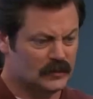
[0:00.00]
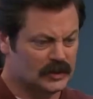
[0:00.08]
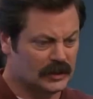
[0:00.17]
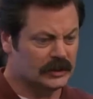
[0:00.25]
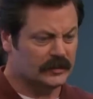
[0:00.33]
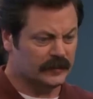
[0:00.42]

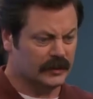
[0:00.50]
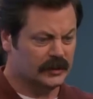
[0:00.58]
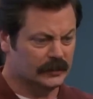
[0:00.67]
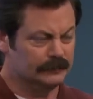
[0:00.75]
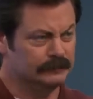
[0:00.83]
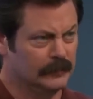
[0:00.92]

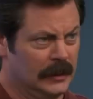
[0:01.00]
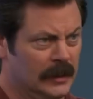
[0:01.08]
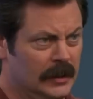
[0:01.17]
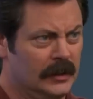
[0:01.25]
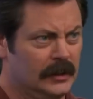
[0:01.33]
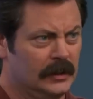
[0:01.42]
significant
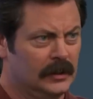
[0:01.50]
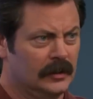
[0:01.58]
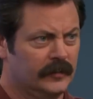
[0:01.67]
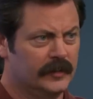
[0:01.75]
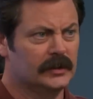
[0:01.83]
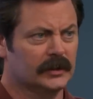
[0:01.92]

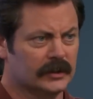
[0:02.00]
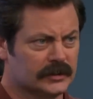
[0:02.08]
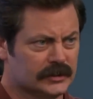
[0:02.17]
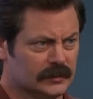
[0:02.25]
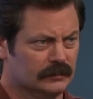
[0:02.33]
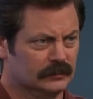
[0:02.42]

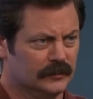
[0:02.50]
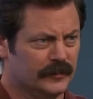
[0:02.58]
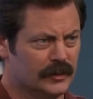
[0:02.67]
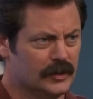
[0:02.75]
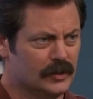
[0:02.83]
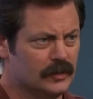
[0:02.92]
feelings
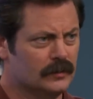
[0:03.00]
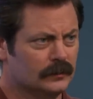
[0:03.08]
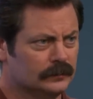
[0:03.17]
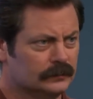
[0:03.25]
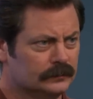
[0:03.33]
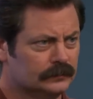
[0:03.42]
for you,
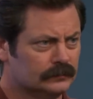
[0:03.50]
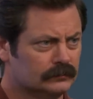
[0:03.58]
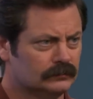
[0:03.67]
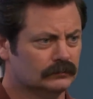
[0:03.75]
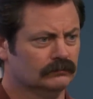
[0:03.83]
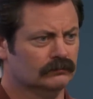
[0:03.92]

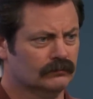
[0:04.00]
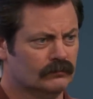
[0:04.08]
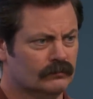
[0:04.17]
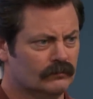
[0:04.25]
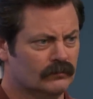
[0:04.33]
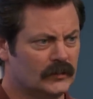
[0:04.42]

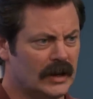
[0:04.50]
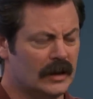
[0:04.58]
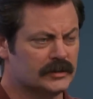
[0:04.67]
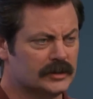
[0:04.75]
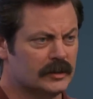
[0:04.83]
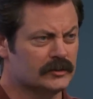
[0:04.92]

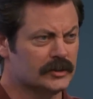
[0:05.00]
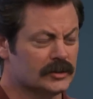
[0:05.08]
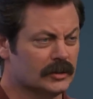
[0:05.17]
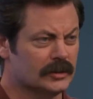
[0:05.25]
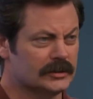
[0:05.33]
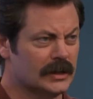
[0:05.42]
now seems as
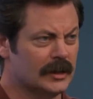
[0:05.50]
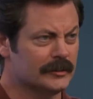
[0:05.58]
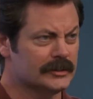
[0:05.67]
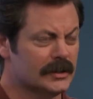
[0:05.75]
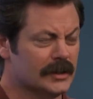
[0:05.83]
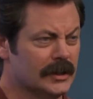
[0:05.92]
good a
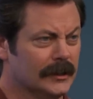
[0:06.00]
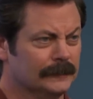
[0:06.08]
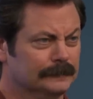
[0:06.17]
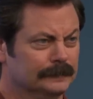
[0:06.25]
time as any.